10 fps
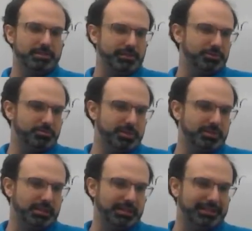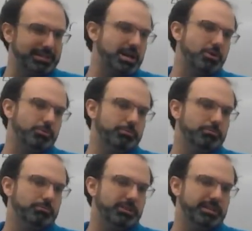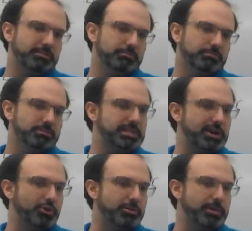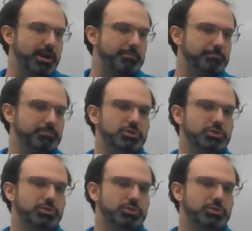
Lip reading: is basically like down, right? It's down on a map.